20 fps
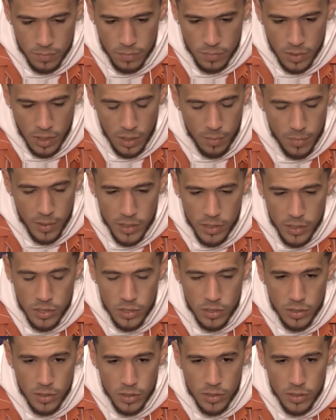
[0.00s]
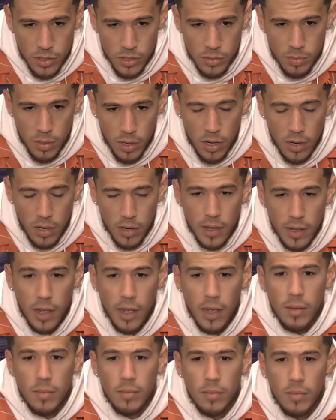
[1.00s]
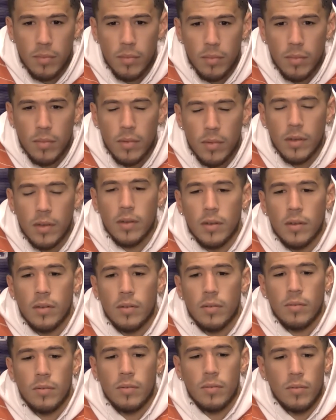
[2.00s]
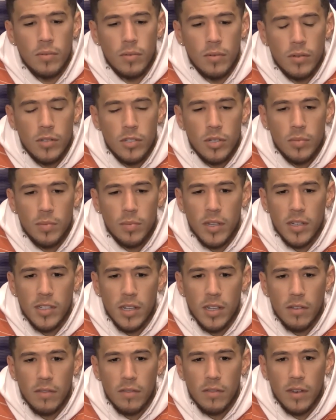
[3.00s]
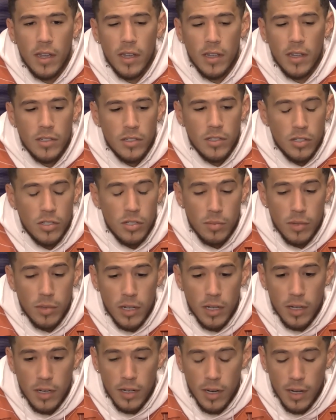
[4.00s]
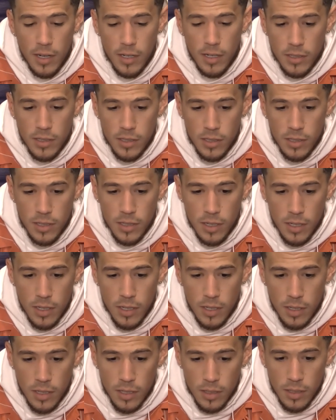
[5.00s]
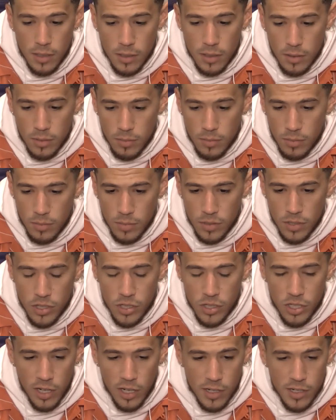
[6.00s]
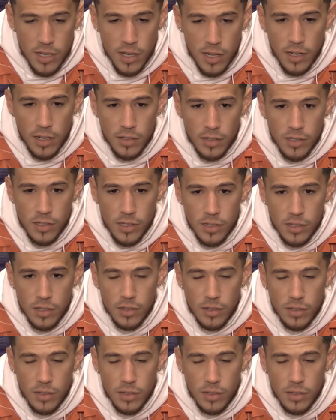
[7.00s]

I mean, it's, it's just part of the game. Um, it's going to be tough nights. It's going to be good nights. Um, just trying to stay consistent.